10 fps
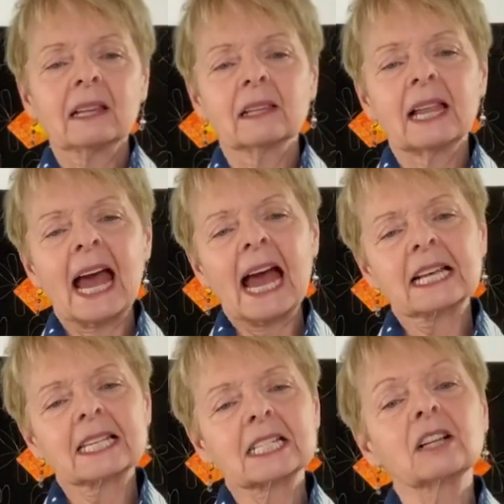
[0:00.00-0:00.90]

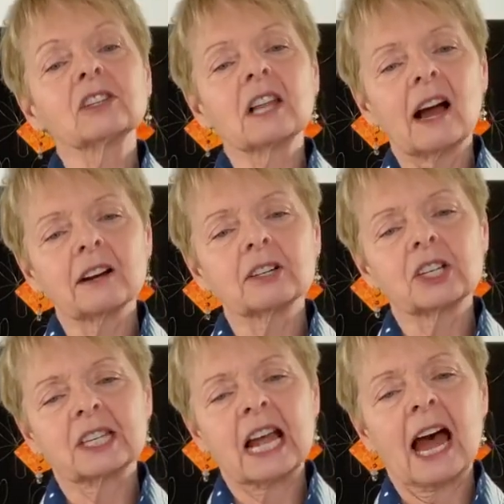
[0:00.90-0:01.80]
last
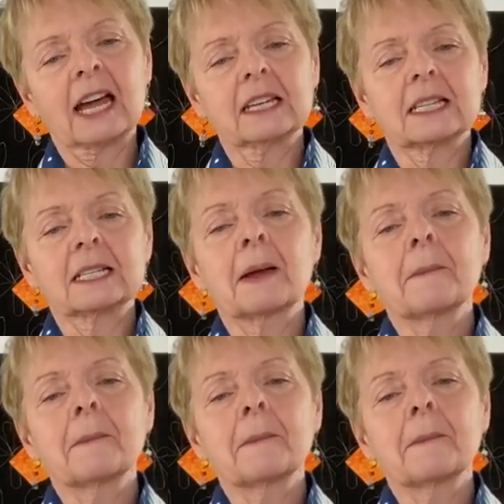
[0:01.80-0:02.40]
large-sized